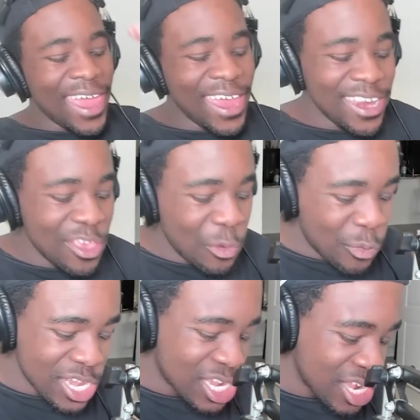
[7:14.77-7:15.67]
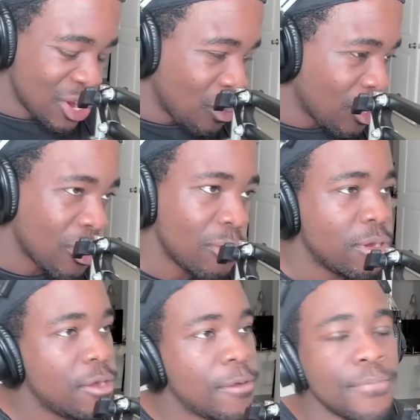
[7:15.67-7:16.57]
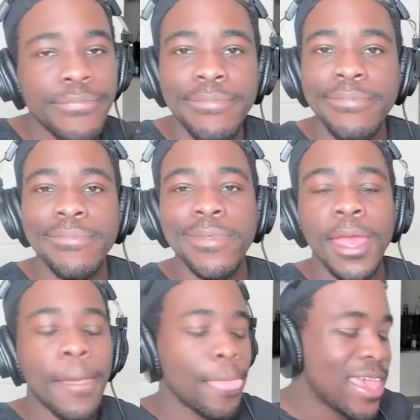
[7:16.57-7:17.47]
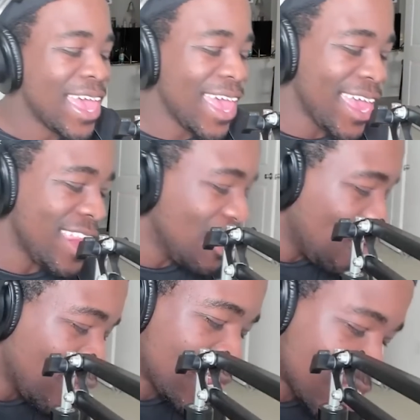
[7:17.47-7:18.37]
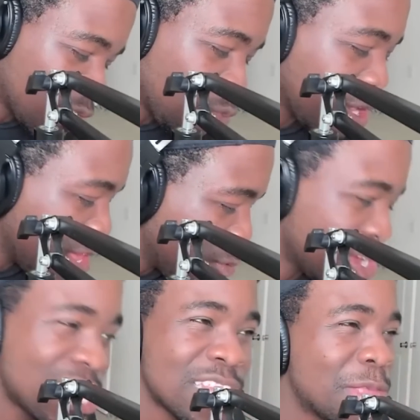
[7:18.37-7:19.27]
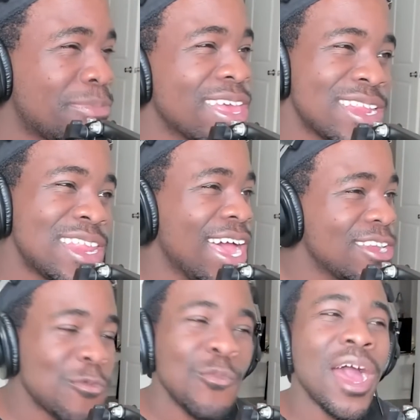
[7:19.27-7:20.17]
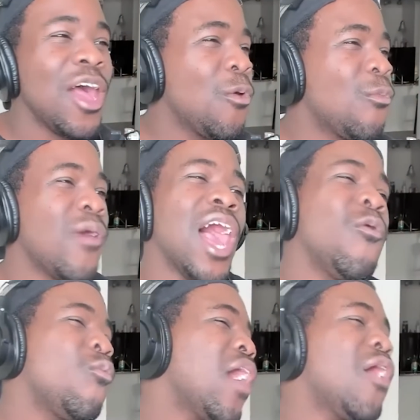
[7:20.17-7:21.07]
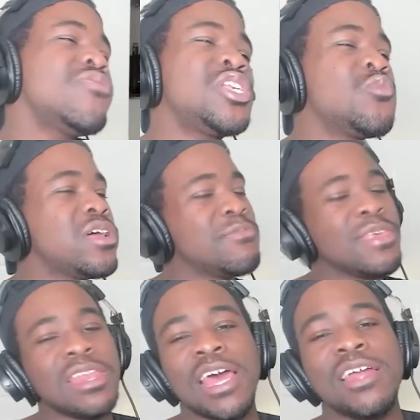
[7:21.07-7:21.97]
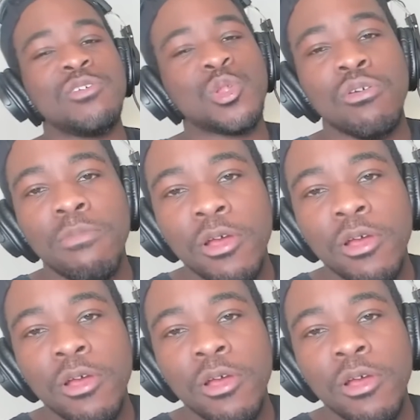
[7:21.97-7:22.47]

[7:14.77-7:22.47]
Any wish in the world, bro any wish in the world. He wishes to be a dinosaur. Why, why, why would you want to be a dinosaur,